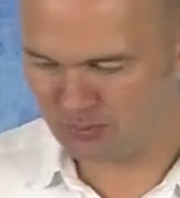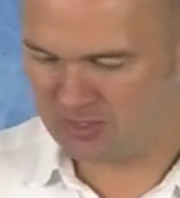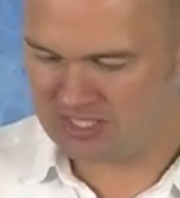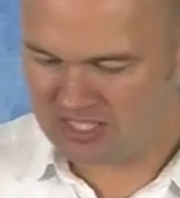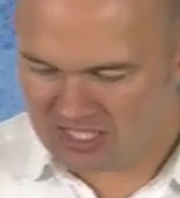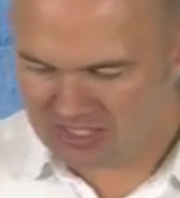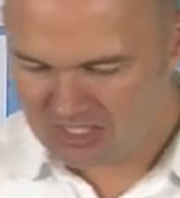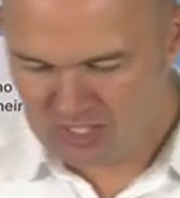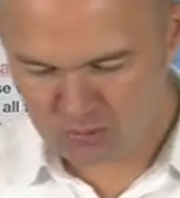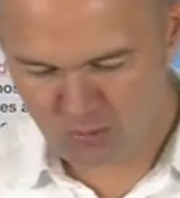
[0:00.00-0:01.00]
We need
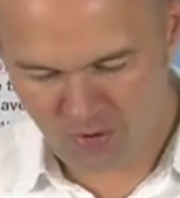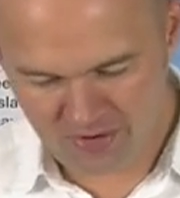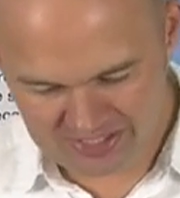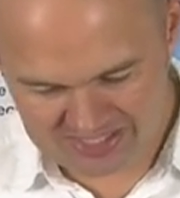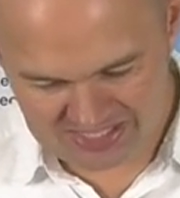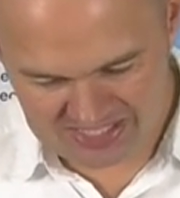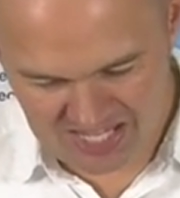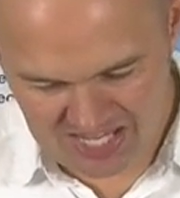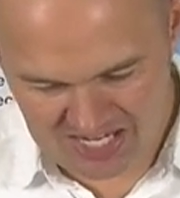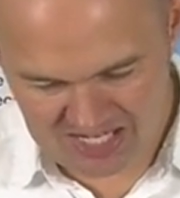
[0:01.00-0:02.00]
to
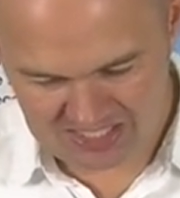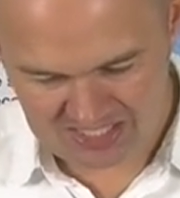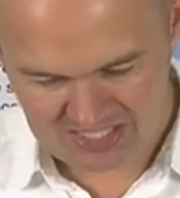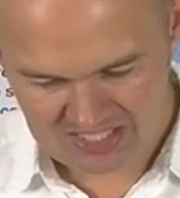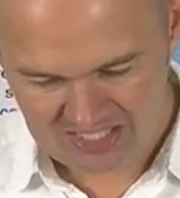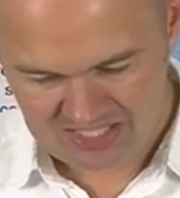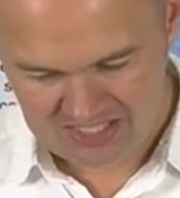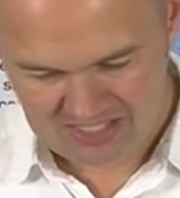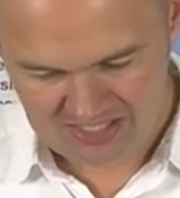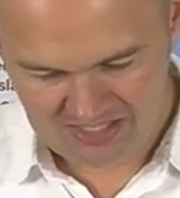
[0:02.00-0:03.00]
understand
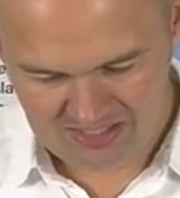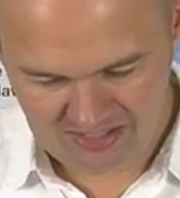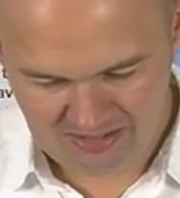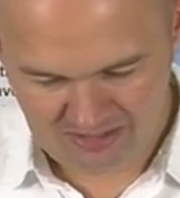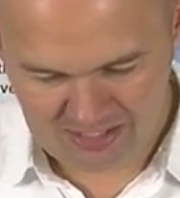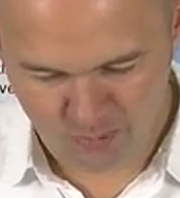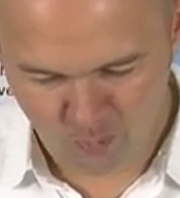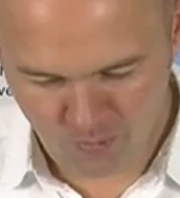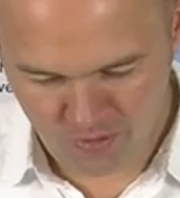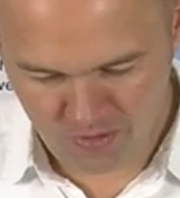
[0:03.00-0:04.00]
the
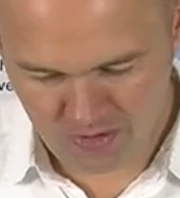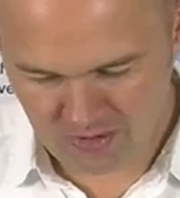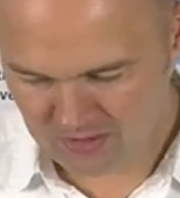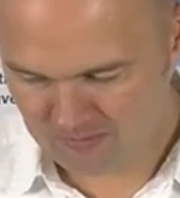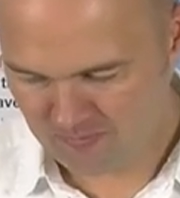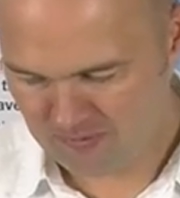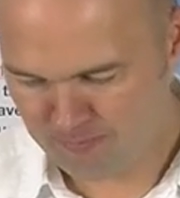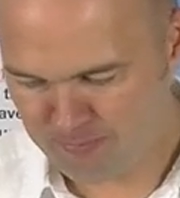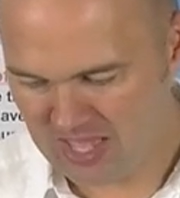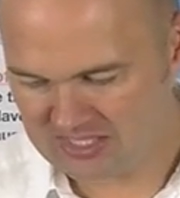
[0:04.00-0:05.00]
word
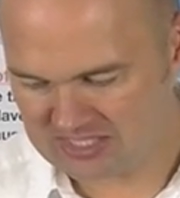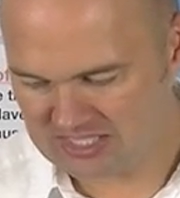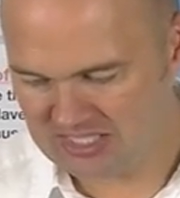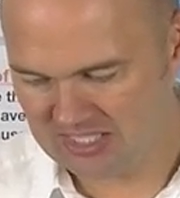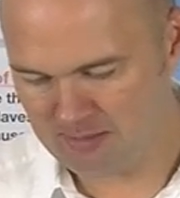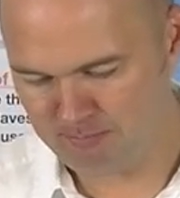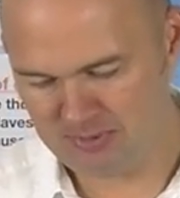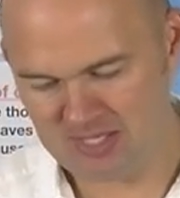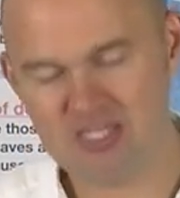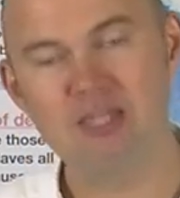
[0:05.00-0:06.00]
by seeing the
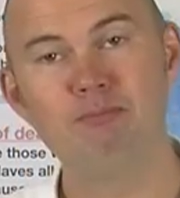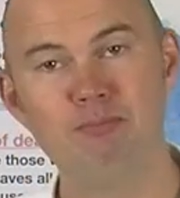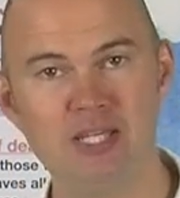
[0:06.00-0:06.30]
big